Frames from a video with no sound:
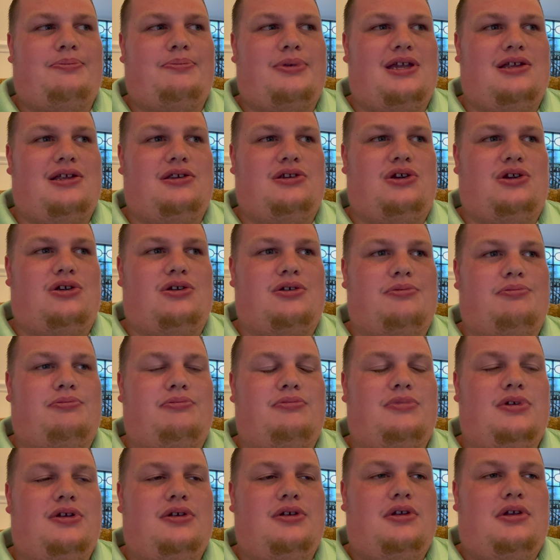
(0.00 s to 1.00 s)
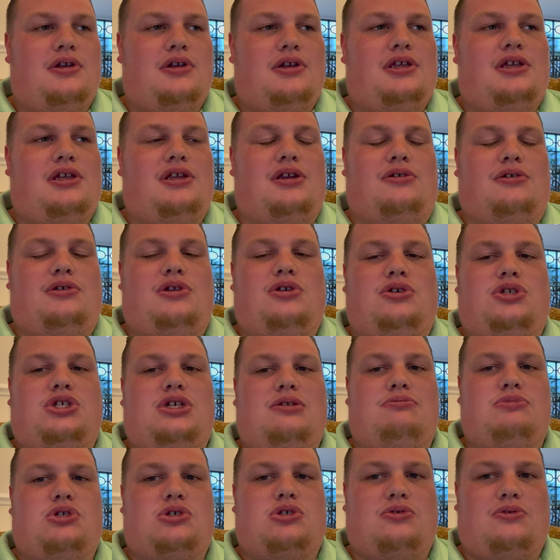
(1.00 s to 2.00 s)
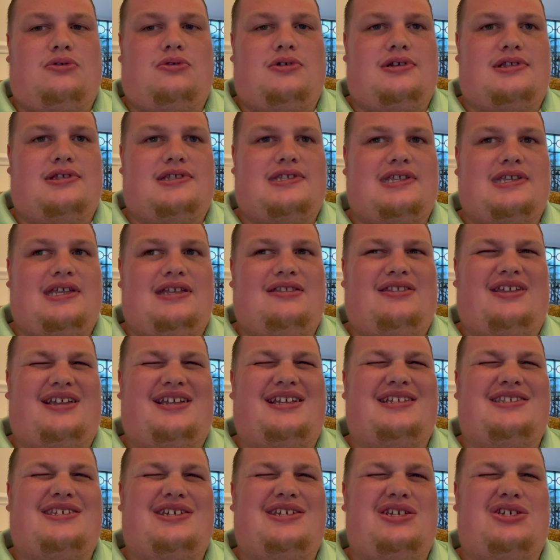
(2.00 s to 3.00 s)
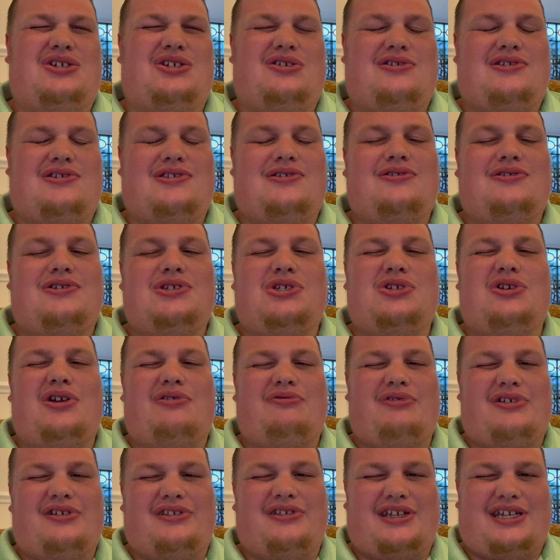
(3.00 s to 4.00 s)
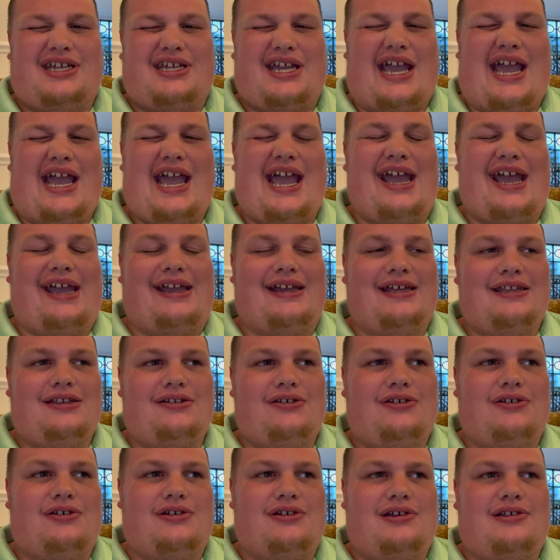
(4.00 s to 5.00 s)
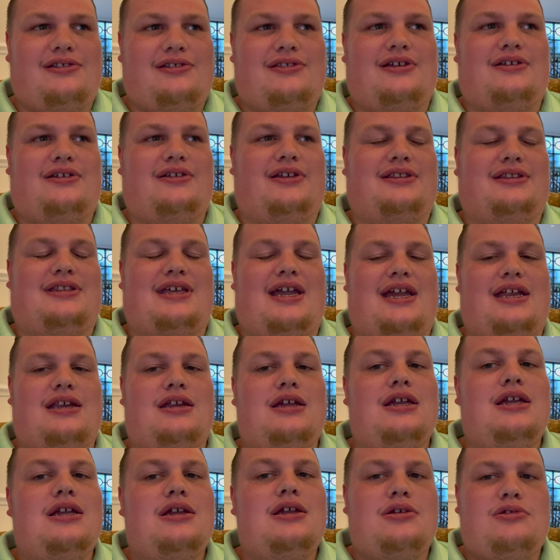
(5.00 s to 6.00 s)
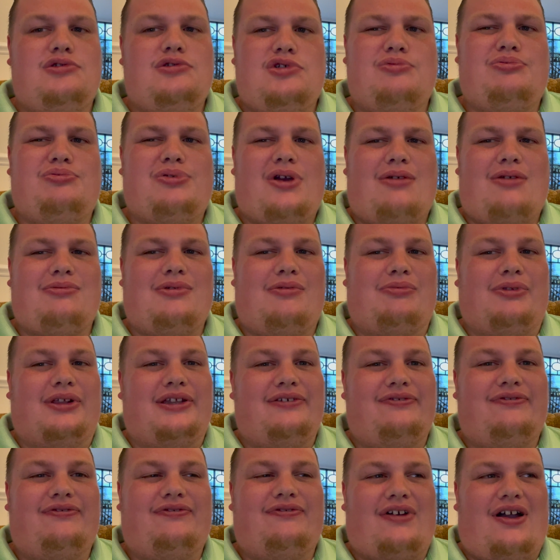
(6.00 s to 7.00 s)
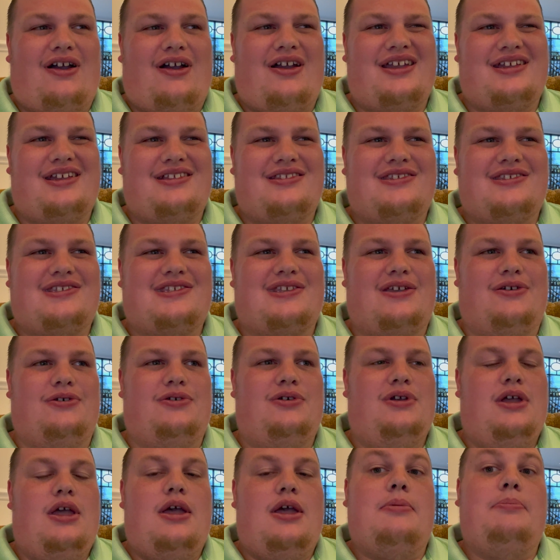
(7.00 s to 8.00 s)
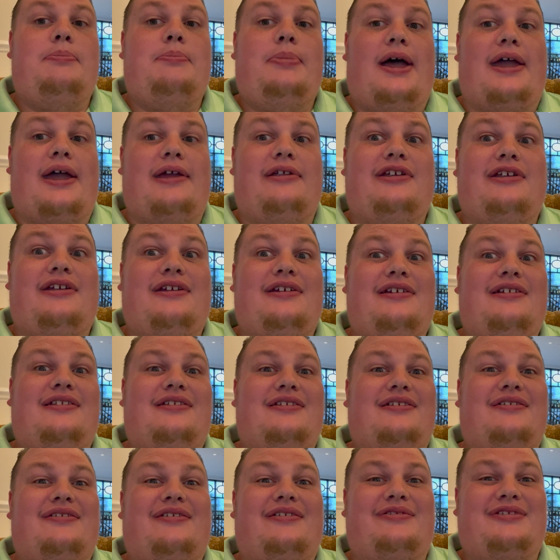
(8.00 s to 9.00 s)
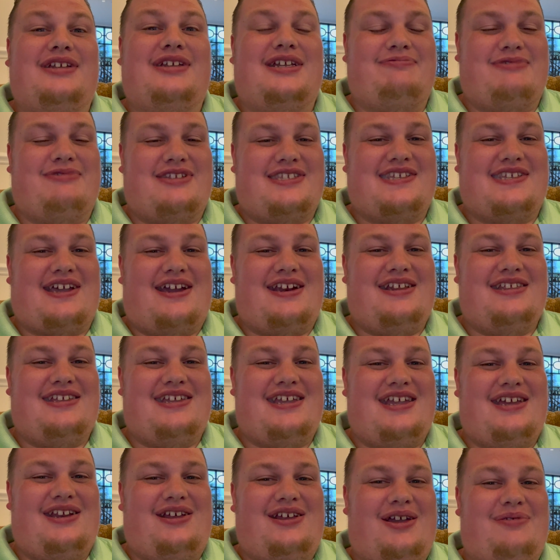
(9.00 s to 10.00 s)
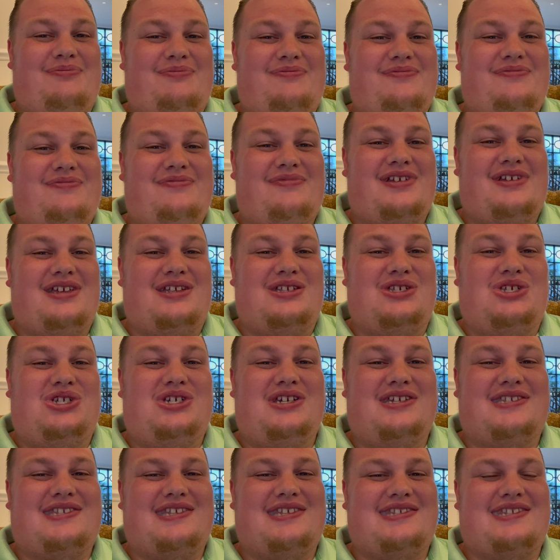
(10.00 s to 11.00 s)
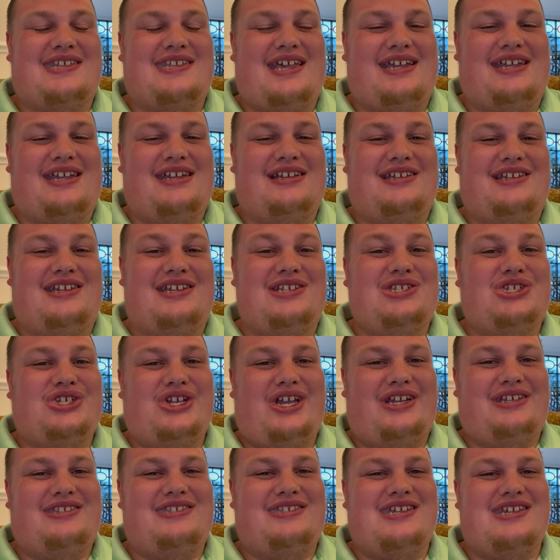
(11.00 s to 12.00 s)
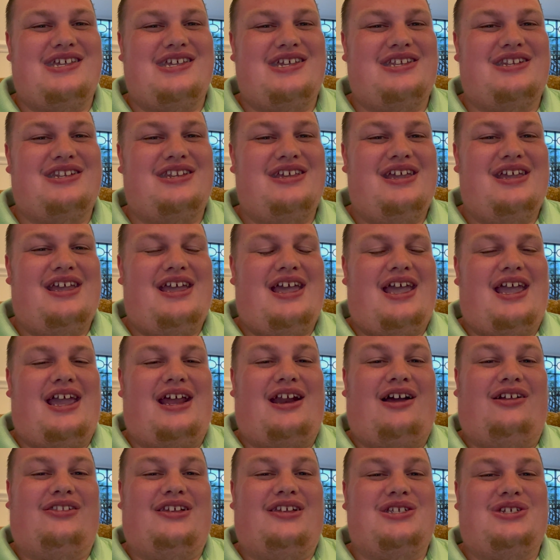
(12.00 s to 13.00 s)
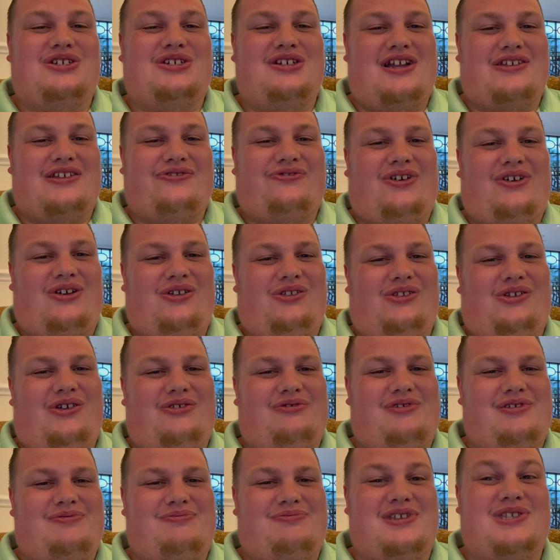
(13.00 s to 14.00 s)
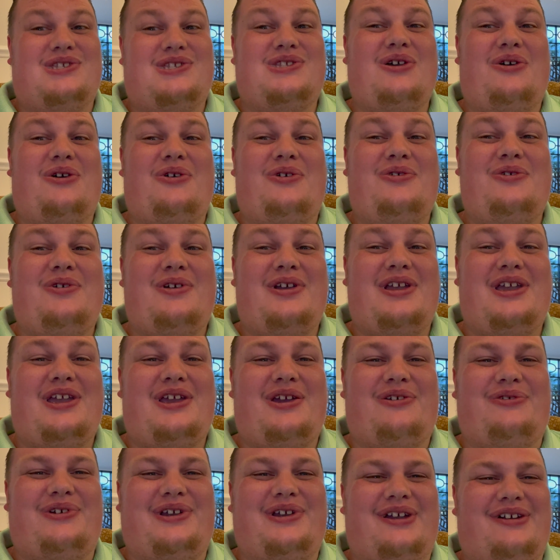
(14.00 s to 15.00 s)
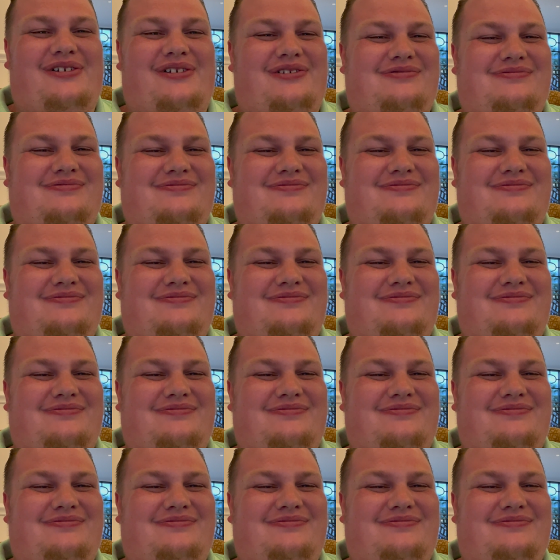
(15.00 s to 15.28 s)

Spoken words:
in your, you know, your gym shorts and like a t-shirt, as long as you're not wearing like a hat or anything like that, you're probably fine. So, but I'm excited to head up in just a second, get checked in, and I'll let you guys follow along with me. So here we go.